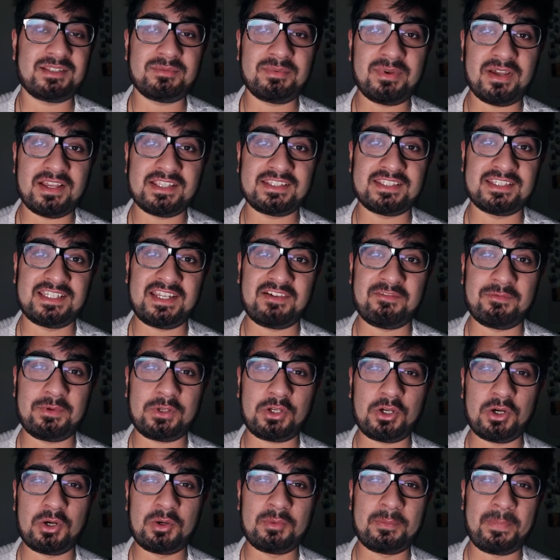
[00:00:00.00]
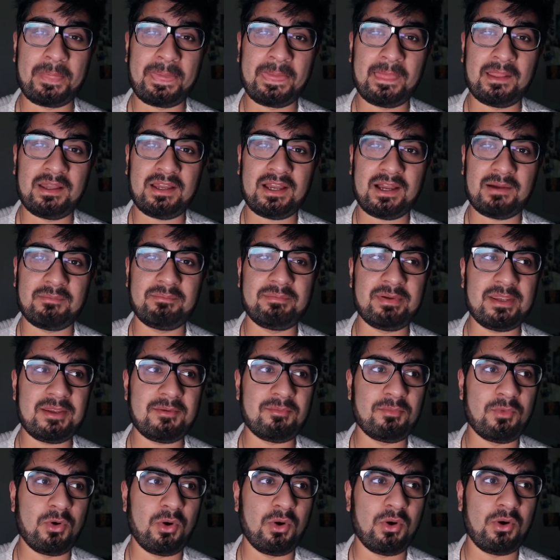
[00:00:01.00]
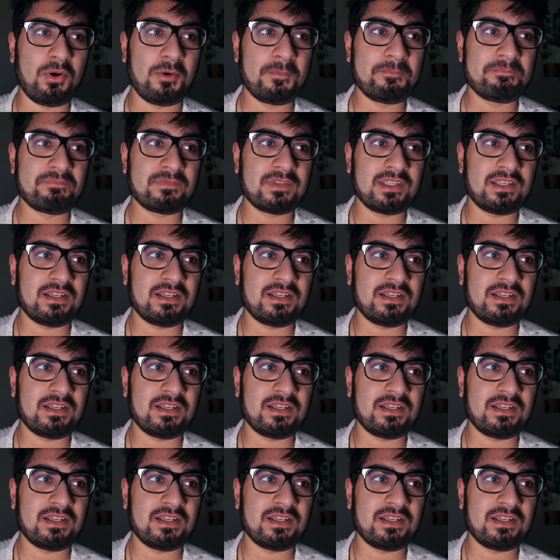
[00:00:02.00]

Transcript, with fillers: a person I've become a bit more